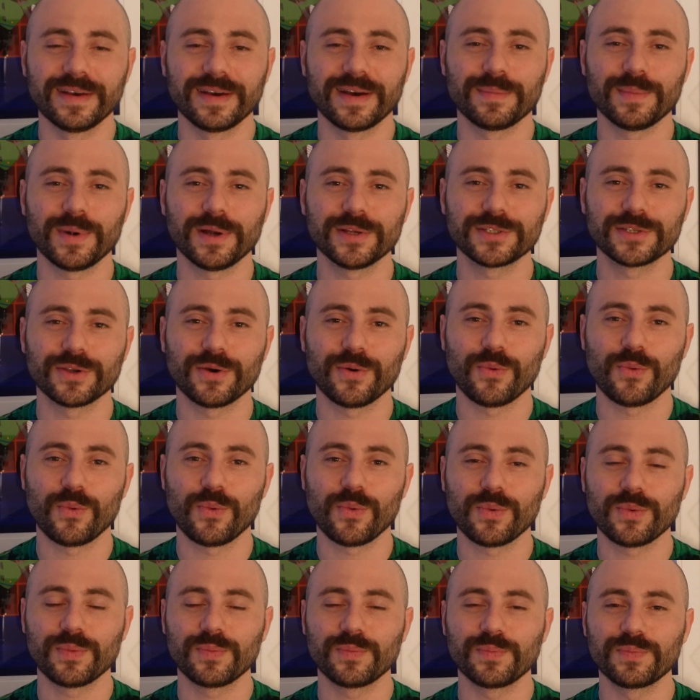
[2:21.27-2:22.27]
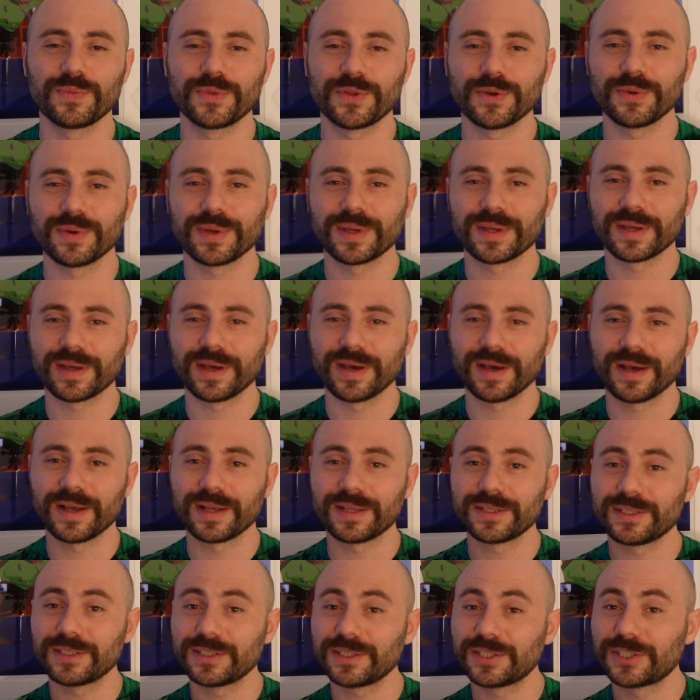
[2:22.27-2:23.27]
I'm also doing
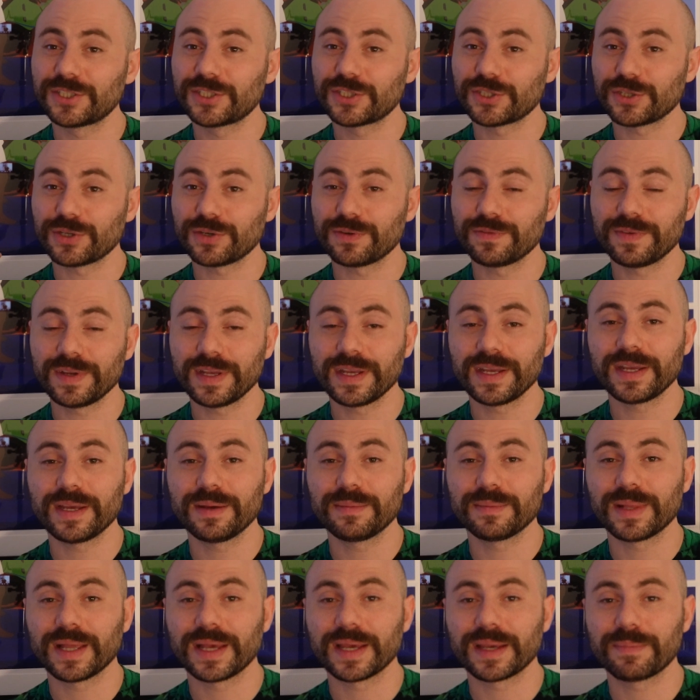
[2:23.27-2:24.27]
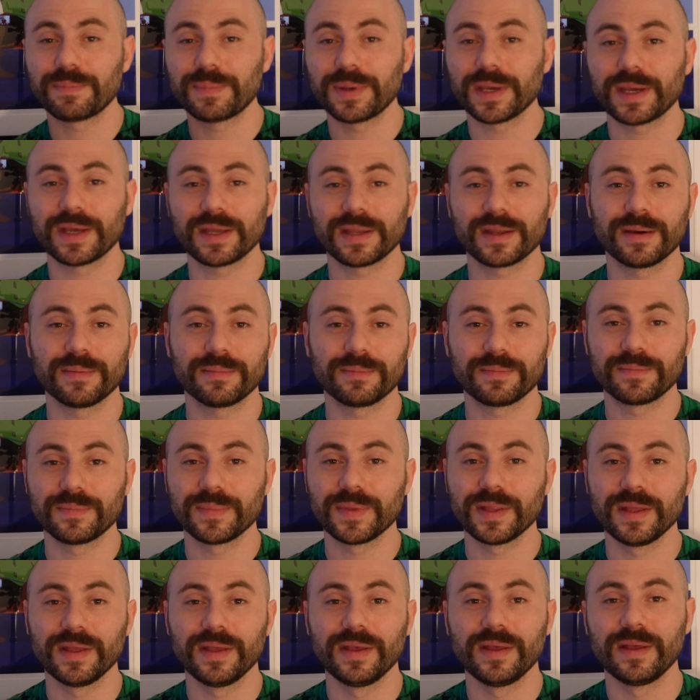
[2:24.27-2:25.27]
serving. I'm like picking up
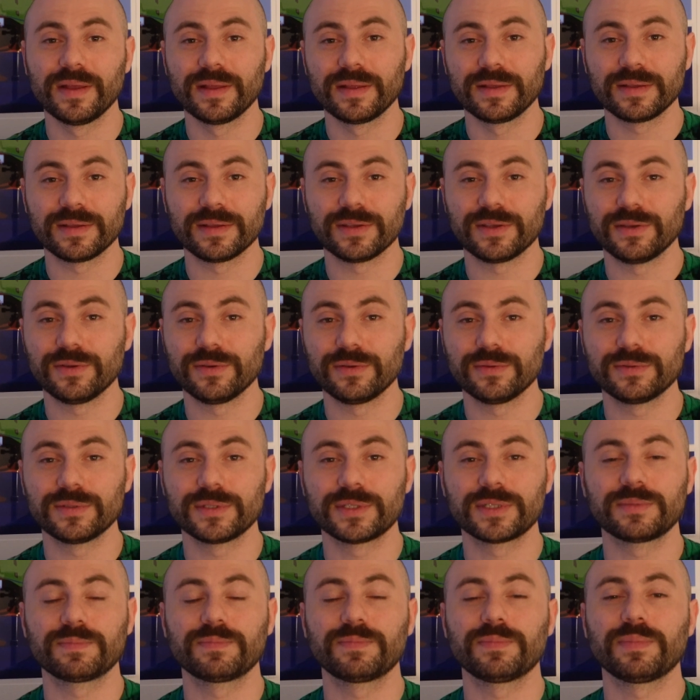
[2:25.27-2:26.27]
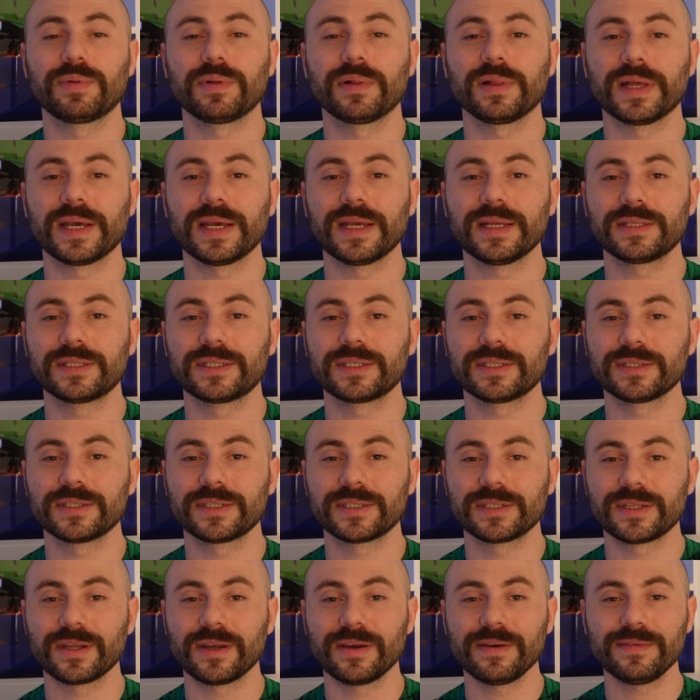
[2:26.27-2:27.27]
used plates and
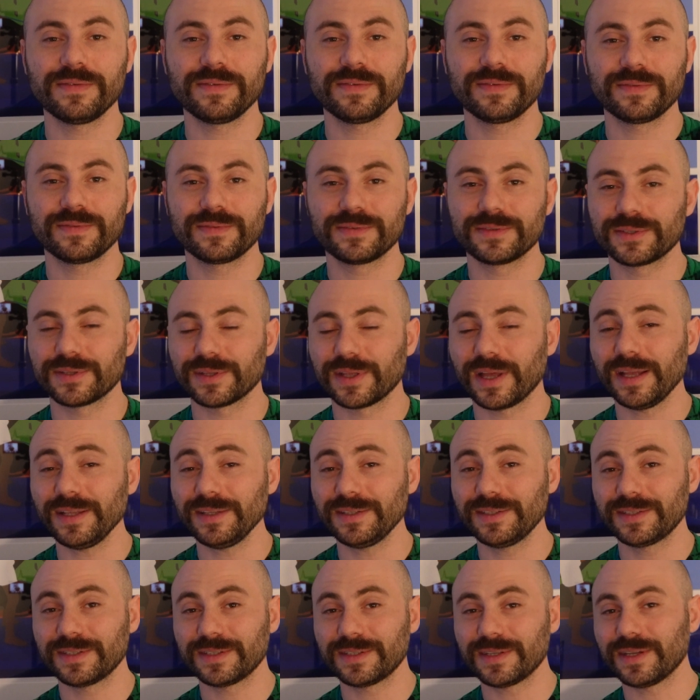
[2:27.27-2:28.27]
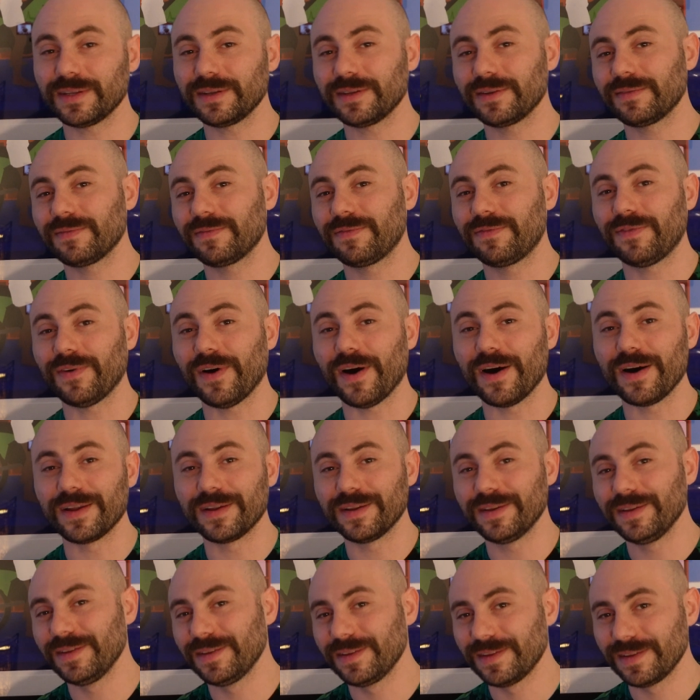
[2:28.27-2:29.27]
stuff. So that's
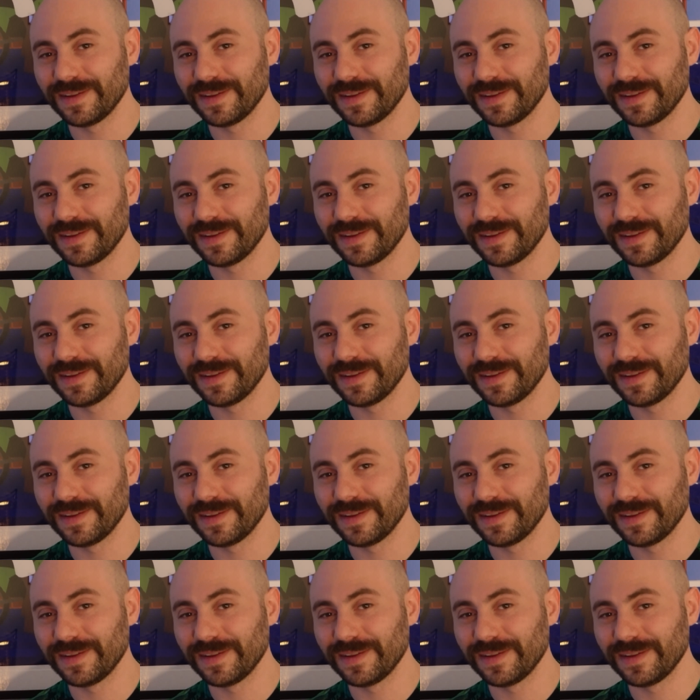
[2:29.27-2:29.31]
fun.